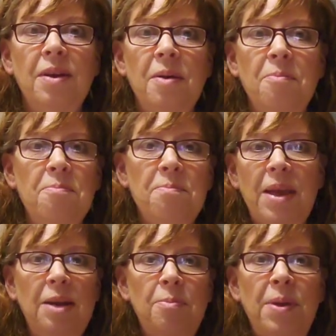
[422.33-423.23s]

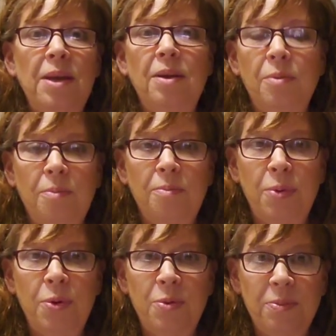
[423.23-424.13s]
made a big
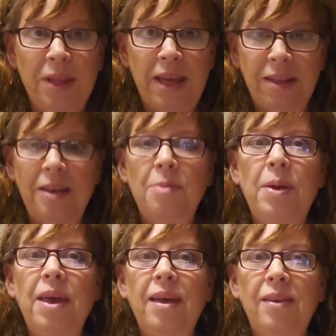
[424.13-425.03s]
boom lately
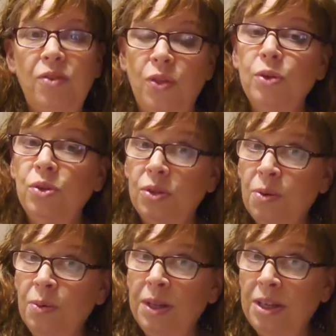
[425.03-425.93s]
because they're still
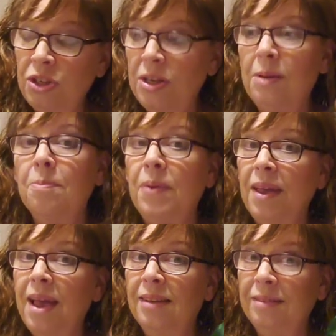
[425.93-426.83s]
really cheap.
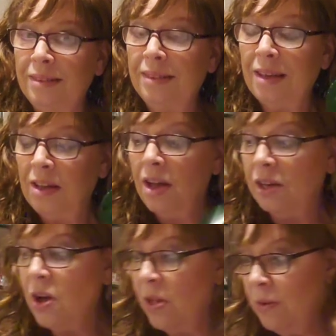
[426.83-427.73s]
Again,
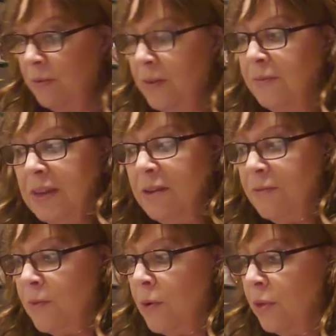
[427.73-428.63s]
$1.50
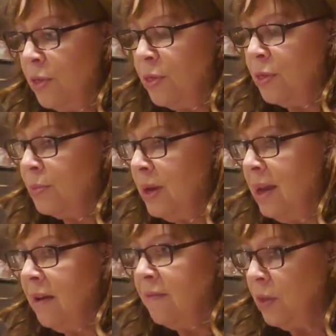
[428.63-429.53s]
for
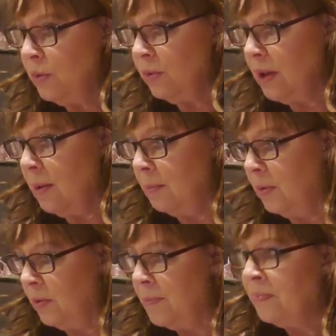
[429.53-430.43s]
3 of those
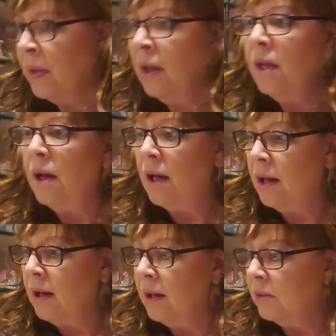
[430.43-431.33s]
cups.
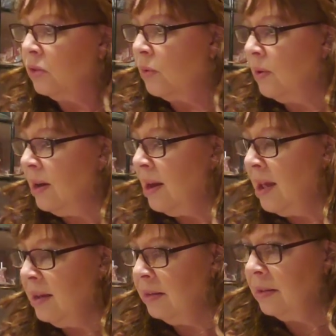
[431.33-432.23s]
So
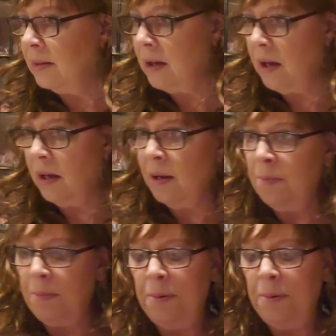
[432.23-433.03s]
next up,